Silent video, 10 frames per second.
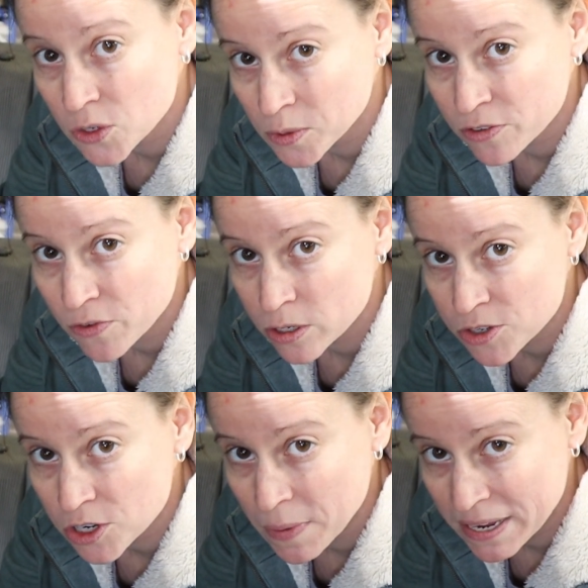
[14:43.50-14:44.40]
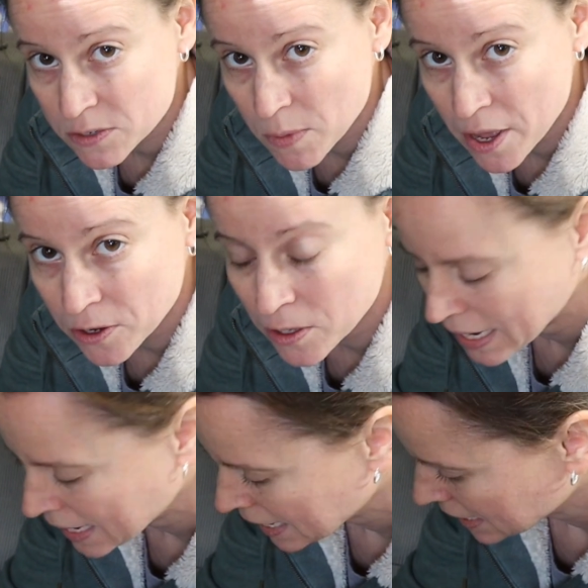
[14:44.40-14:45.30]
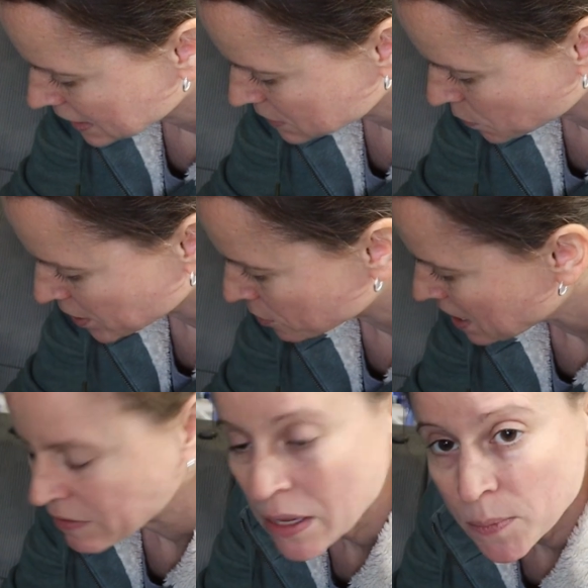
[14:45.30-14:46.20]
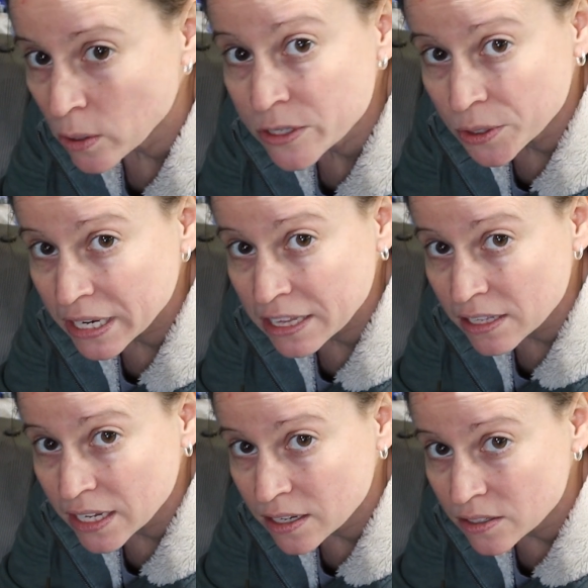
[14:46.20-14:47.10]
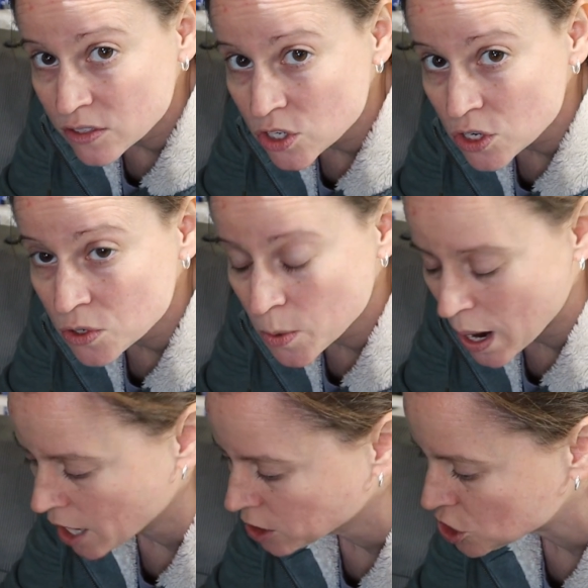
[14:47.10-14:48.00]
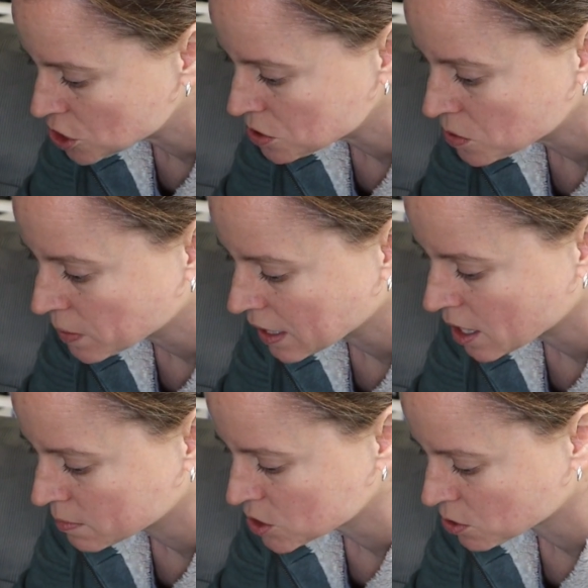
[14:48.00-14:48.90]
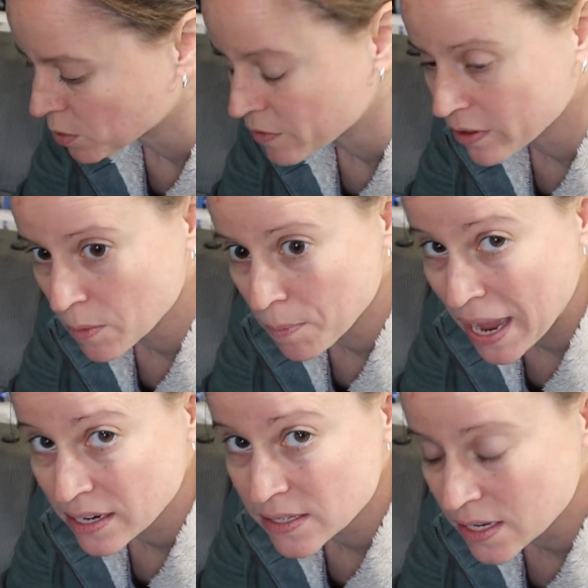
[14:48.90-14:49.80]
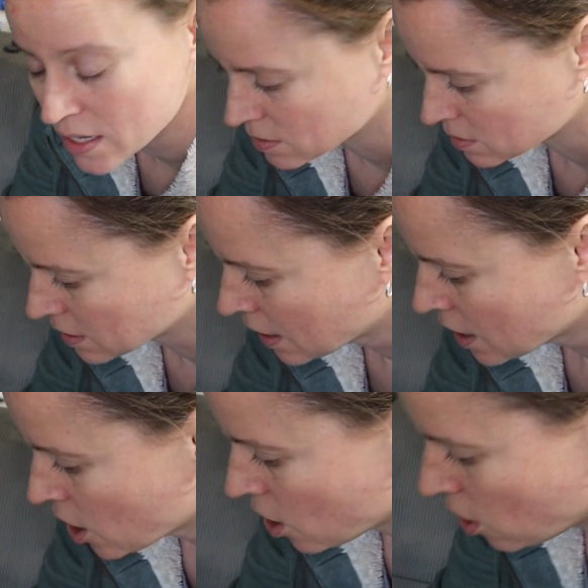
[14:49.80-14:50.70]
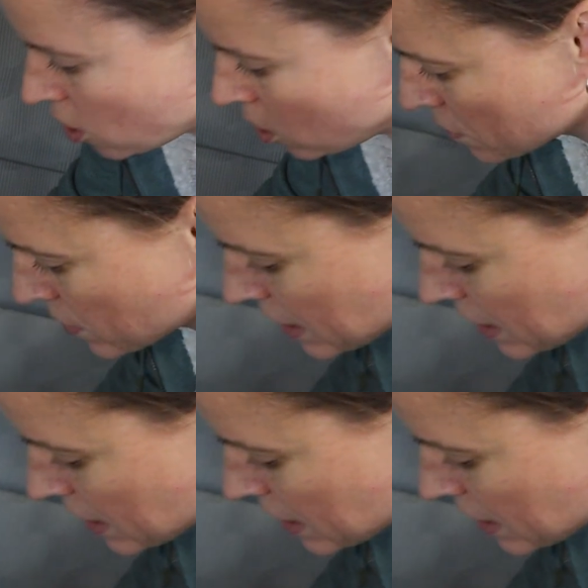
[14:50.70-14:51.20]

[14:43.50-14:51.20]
Subaru Forester base model, we don't have any bolts or anything to undo when it comes to removing the back seat. All it